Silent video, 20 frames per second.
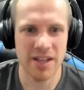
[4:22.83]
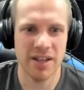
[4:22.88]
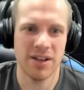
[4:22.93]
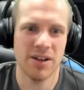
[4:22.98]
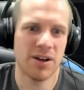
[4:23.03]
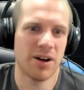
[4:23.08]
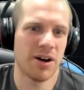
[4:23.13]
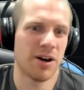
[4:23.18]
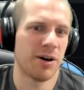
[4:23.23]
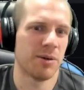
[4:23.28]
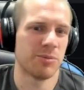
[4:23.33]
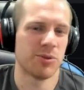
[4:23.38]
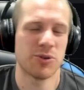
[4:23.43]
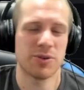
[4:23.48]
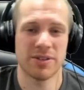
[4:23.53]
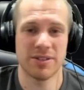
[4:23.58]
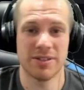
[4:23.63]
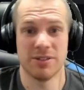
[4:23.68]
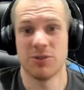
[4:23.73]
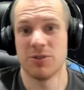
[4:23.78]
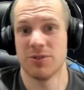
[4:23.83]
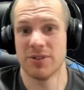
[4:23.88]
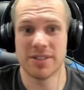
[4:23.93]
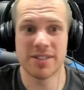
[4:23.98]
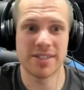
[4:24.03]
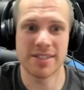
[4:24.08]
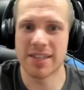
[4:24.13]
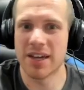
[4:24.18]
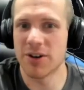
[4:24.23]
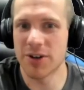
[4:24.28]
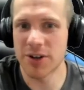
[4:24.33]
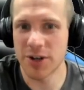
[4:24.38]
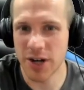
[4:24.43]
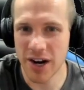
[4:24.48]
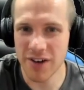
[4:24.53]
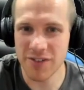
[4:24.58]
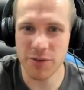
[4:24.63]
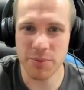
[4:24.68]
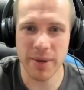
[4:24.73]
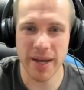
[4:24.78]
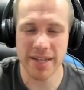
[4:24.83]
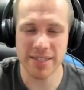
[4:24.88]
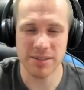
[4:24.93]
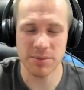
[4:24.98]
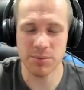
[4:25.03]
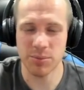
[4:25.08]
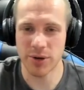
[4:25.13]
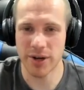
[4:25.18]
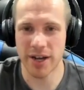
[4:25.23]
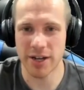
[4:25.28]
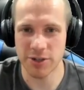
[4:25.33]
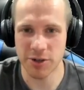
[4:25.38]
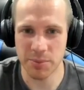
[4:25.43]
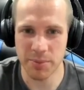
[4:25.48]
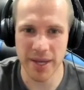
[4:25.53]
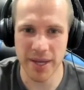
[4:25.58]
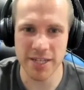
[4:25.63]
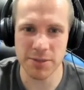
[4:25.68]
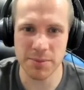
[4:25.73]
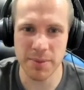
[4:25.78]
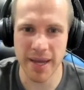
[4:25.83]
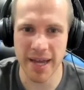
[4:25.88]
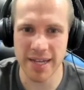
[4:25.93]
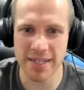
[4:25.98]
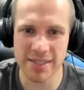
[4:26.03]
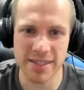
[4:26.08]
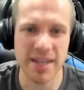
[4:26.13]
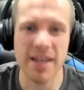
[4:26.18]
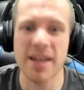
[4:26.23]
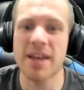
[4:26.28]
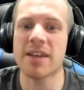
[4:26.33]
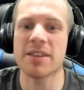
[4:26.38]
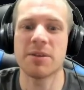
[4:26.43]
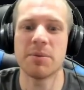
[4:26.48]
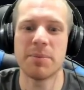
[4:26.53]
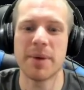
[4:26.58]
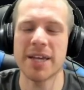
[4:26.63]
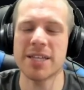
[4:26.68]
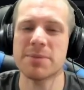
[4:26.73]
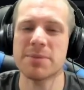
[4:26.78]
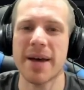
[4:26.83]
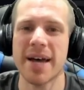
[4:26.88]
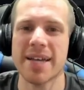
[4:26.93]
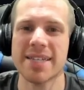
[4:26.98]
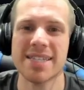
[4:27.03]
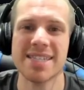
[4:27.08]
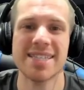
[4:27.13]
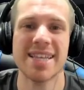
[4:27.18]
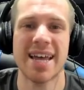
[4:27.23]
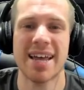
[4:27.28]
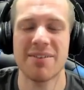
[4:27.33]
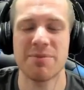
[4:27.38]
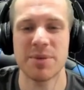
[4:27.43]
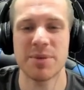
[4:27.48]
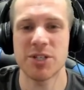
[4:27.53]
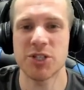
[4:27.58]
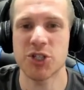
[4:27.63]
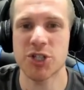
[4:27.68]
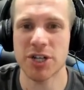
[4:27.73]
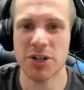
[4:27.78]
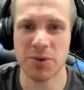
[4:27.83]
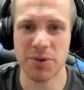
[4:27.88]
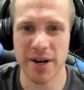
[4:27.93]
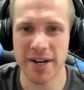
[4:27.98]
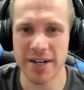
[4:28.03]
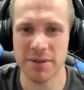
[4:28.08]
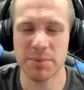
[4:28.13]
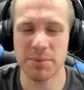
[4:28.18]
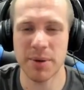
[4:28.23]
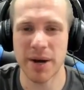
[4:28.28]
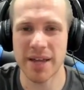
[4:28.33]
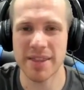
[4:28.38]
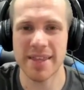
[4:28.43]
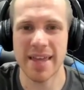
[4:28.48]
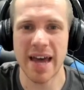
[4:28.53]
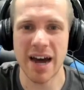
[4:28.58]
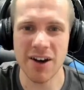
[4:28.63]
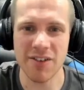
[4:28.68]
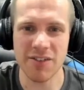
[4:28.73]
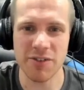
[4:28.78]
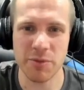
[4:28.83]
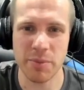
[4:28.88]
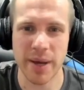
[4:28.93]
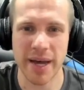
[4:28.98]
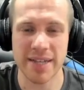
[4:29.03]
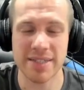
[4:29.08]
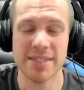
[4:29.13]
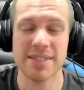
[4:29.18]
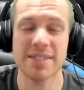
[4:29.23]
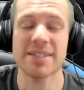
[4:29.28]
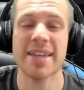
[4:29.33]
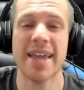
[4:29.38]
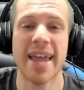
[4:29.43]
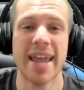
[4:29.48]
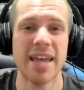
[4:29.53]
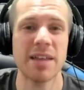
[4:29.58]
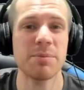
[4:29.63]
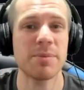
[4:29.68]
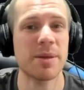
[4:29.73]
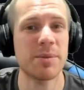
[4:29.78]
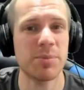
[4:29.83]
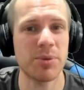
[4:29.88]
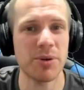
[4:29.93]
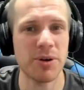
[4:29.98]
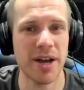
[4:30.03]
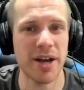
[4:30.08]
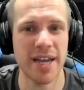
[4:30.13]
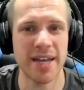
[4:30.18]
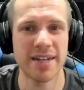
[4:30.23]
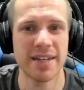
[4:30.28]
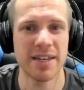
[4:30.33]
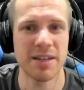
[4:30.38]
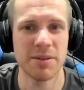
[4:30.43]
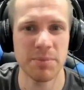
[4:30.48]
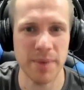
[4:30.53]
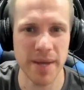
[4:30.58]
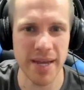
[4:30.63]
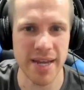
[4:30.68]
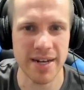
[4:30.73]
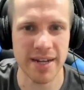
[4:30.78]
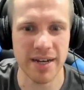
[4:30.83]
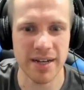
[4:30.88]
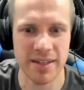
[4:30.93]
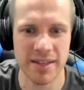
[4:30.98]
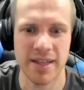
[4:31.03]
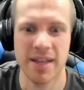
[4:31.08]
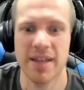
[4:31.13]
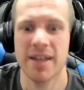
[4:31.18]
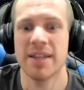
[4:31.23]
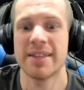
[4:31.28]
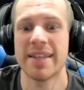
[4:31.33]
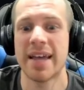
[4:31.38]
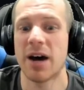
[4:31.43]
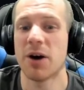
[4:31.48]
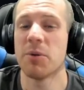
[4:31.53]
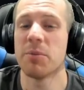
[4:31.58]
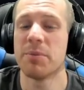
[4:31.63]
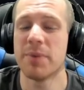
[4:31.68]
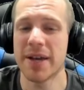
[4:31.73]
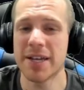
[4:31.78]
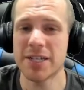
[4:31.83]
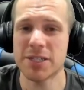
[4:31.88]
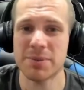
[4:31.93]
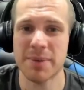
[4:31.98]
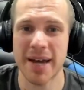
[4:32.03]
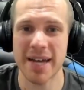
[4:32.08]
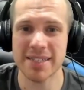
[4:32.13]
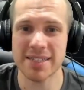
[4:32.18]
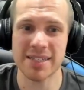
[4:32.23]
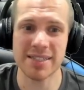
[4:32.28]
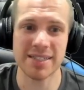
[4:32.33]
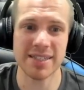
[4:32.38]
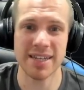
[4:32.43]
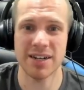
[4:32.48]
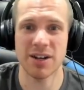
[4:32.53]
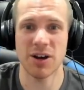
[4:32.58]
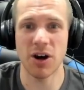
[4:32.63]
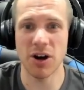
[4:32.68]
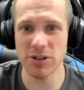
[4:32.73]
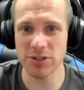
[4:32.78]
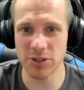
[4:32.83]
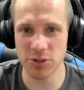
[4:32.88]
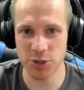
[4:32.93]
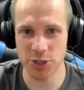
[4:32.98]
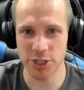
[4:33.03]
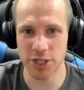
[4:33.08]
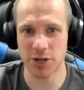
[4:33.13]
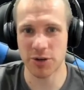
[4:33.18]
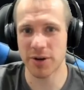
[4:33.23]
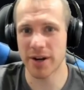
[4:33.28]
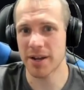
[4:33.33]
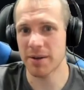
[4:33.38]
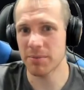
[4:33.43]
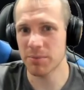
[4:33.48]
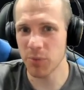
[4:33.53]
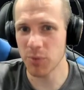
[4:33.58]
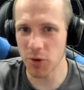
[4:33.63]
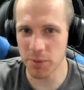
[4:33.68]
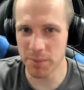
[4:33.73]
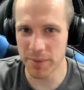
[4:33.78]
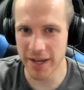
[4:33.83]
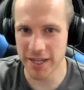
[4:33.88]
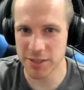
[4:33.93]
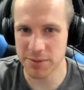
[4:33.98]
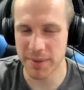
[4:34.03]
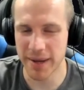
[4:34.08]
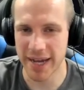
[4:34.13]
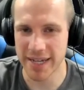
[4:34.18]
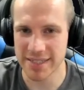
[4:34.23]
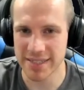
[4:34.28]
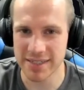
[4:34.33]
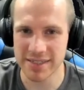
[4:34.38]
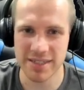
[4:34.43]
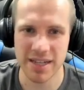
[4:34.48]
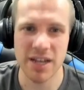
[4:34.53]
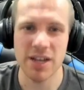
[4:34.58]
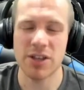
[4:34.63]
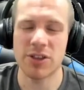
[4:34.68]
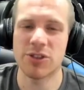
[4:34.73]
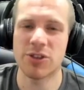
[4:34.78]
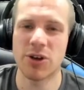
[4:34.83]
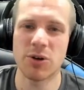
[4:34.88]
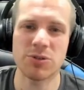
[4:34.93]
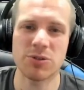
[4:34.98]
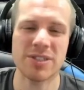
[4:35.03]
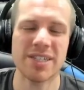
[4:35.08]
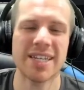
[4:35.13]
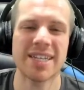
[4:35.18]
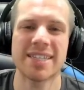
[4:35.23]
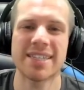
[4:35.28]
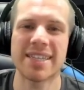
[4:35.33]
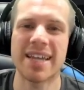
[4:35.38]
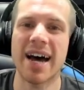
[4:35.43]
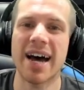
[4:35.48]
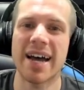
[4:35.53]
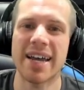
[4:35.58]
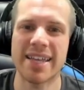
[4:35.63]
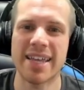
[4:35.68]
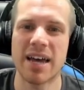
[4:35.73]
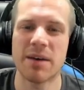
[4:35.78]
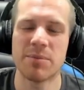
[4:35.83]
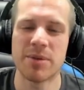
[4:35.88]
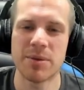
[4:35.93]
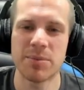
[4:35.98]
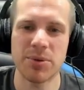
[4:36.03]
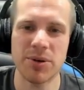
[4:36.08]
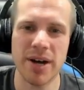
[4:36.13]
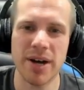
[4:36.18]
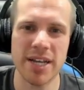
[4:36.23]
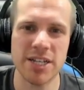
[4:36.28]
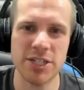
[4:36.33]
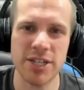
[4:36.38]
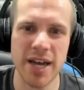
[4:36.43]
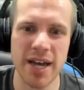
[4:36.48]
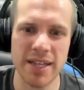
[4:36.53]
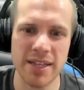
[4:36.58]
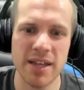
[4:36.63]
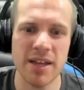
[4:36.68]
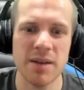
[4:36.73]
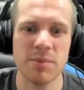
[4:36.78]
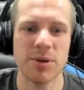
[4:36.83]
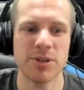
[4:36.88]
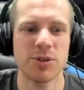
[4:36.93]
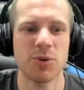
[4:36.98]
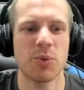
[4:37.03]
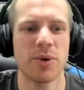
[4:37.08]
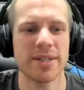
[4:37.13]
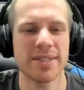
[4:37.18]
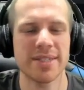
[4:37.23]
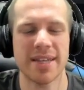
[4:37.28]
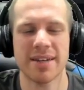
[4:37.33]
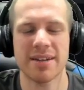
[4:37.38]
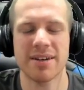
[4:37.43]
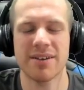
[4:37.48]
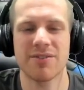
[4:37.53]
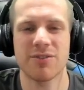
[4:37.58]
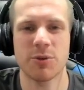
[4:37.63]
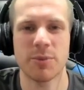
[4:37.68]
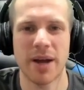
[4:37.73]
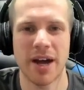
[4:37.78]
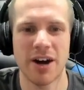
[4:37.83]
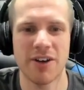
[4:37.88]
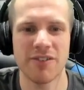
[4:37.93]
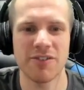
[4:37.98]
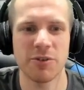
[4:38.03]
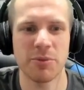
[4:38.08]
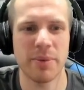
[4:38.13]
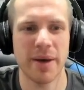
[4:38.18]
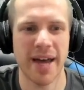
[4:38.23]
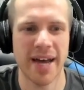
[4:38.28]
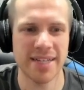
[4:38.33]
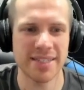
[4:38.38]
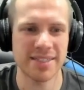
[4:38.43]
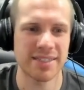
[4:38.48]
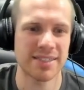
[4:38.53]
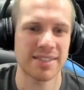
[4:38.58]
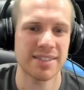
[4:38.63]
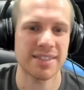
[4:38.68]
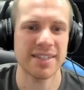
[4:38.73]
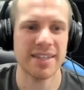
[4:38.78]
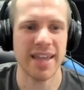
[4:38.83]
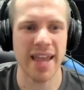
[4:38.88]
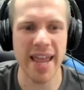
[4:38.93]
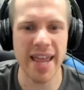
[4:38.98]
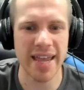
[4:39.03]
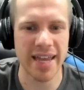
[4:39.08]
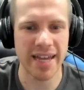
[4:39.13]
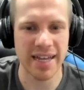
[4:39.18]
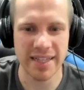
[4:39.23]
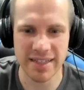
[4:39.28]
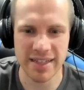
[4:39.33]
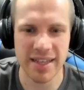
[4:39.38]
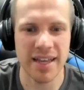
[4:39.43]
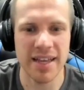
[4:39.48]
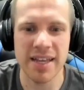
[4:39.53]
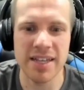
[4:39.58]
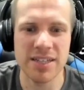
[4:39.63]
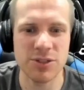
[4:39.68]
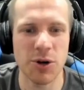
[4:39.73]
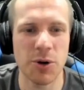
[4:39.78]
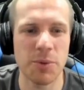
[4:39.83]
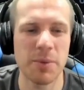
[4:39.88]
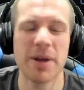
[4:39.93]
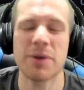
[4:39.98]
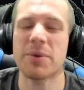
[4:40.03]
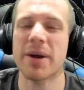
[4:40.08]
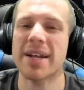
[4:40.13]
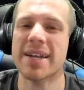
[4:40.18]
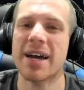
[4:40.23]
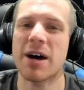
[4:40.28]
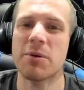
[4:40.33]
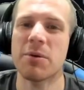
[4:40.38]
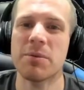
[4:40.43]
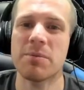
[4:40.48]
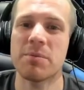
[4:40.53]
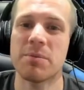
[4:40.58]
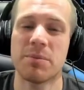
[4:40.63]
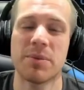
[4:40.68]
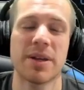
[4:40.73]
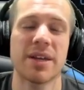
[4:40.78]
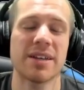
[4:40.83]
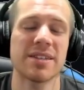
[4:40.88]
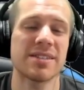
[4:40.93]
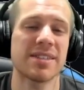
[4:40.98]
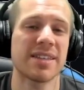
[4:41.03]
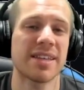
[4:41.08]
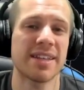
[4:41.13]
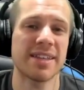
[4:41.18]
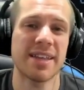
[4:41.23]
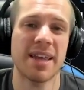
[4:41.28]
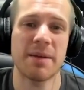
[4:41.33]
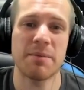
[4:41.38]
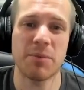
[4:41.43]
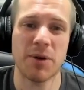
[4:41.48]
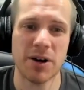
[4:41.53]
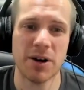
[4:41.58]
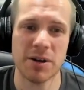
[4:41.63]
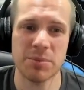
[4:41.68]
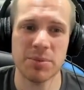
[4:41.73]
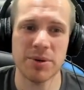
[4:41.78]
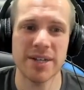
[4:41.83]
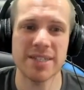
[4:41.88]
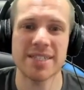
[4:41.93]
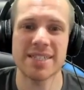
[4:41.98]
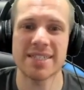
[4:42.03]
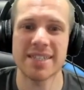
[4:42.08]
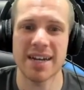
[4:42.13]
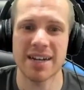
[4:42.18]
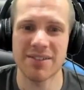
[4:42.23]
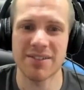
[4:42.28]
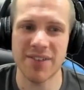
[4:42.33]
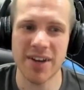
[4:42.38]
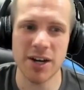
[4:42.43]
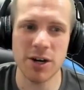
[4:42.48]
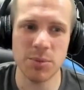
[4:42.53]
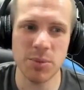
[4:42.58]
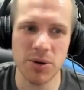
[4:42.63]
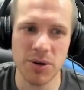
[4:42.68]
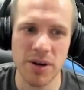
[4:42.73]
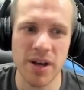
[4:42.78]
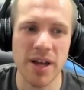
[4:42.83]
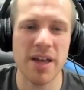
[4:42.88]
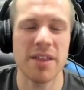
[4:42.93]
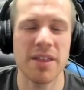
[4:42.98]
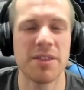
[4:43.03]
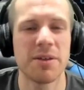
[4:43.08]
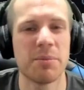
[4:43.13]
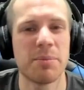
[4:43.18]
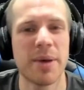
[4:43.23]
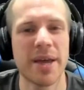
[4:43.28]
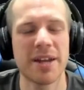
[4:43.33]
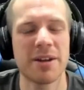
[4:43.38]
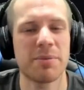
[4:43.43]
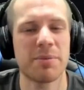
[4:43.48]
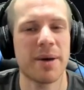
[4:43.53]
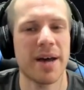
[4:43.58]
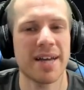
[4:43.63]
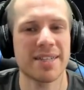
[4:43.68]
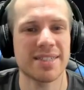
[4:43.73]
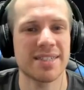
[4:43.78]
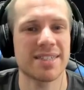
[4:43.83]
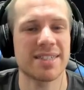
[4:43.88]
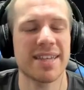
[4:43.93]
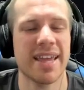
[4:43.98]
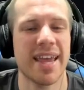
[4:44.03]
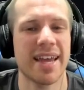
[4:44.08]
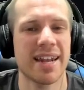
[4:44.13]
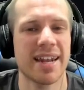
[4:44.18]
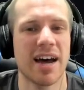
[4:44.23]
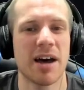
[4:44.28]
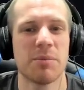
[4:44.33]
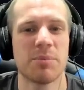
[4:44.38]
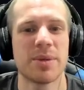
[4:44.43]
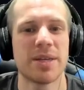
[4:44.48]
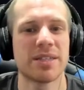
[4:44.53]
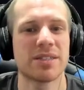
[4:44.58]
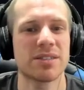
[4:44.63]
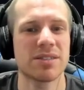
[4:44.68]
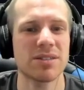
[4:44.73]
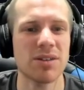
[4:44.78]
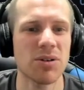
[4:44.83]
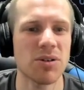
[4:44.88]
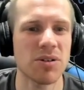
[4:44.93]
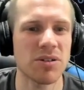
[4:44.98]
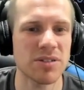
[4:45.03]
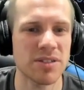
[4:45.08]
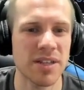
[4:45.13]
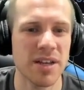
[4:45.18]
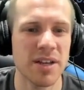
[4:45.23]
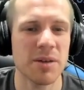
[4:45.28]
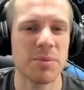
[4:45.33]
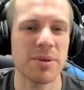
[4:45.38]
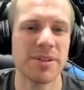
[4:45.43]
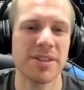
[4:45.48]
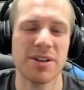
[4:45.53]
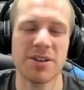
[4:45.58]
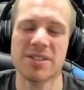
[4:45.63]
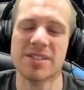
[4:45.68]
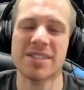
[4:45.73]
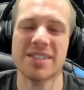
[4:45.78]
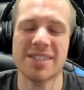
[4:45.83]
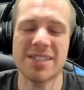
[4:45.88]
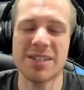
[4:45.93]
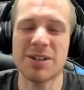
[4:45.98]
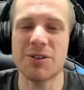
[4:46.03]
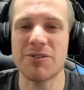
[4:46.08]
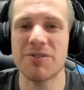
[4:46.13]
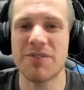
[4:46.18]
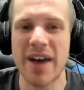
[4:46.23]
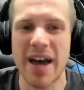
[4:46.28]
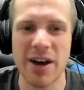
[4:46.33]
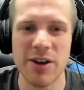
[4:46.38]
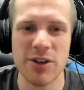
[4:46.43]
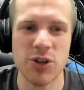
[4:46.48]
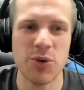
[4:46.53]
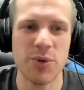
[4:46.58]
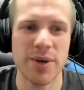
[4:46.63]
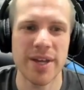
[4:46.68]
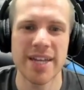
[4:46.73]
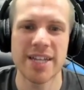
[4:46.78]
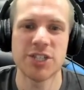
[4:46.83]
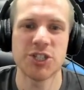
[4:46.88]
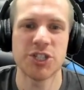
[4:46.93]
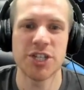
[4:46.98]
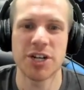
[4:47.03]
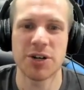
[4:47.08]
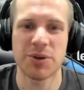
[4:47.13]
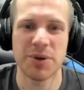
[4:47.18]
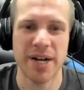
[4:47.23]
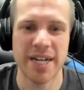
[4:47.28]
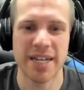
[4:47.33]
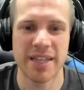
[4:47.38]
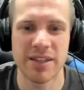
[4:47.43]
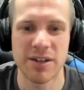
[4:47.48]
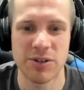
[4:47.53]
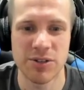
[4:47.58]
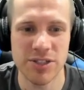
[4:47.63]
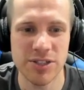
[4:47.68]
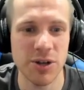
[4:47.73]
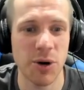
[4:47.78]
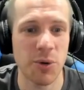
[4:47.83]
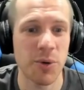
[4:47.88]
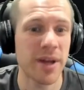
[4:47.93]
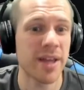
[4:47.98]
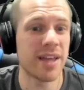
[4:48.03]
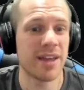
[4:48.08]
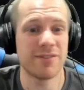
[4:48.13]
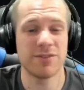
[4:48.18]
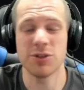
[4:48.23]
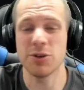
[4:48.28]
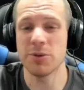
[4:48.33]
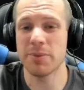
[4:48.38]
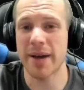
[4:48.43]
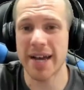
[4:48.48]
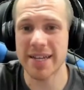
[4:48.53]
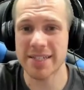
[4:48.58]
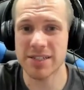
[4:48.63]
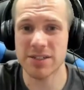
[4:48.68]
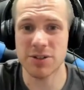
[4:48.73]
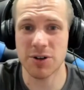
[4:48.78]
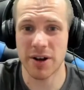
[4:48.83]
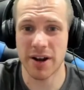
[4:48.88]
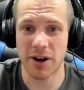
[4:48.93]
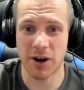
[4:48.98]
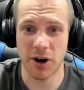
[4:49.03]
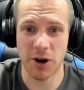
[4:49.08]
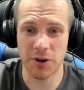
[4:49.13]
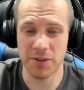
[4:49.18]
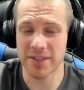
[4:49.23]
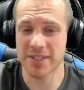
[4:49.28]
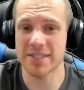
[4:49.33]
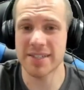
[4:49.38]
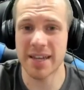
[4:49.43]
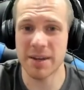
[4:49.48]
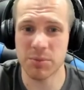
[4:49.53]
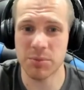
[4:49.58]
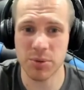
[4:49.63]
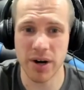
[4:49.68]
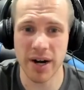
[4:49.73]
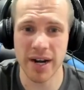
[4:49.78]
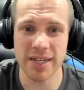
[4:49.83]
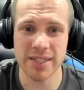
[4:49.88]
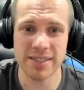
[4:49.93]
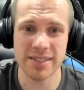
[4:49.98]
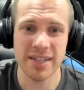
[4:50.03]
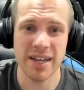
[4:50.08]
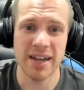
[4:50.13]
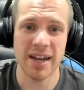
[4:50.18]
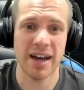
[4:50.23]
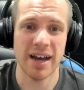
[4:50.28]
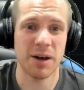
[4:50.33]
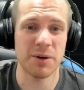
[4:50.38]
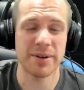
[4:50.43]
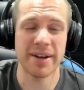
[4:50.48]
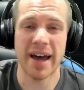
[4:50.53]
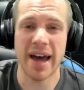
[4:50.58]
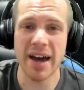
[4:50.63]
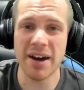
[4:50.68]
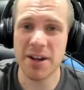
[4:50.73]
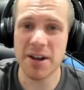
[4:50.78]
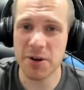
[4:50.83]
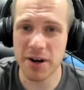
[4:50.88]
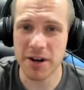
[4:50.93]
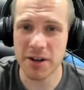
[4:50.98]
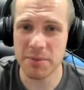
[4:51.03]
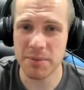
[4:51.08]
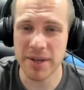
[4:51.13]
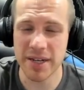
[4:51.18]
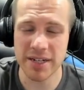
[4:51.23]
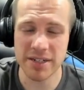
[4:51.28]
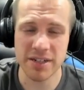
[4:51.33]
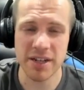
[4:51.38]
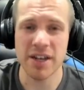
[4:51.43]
You could sell your alpha pass and play on your base pass. The base passes that have been generated by the alpha passes can be played in beta. Now, base passes can also generate more base passes. Those cannot yet be played yet, but the ones that come from alpha passes can. So, and right now, because the in-game marketplace is not available, the beta passes cannot be sold, but there is still value in generating those. So if 2 passes are the same price, I would highly recommend